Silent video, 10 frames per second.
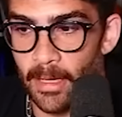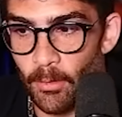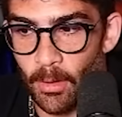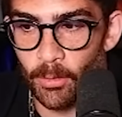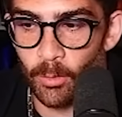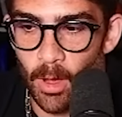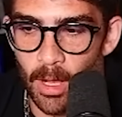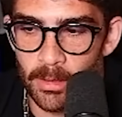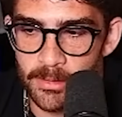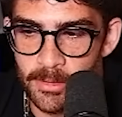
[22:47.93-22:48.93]
They went with
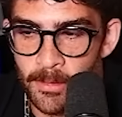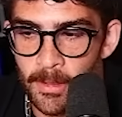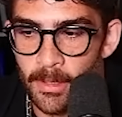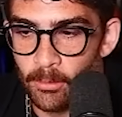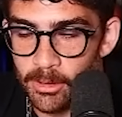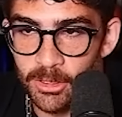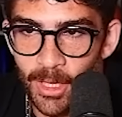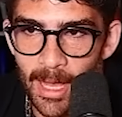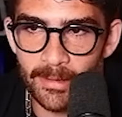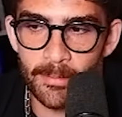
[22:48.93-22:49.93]
Walz, which
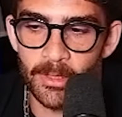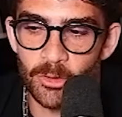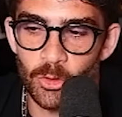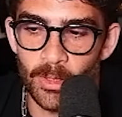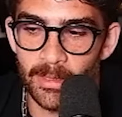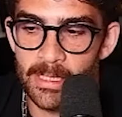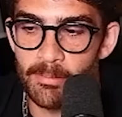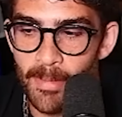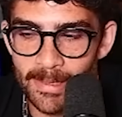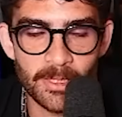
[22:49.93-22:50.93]
locked them into at least
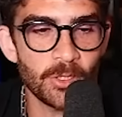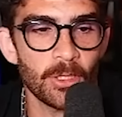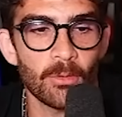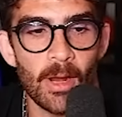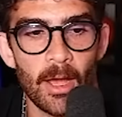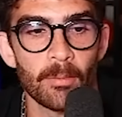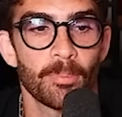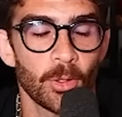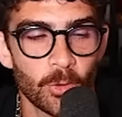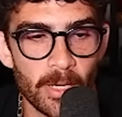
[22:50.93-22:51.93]
messaging around
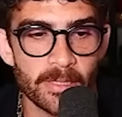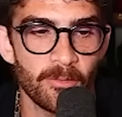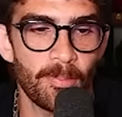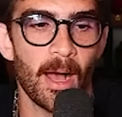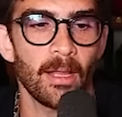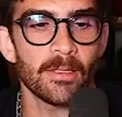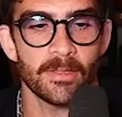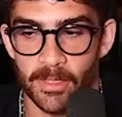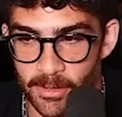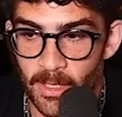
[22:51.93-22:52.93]
progressive
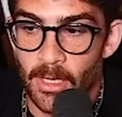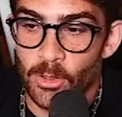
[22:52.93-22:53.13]
policies.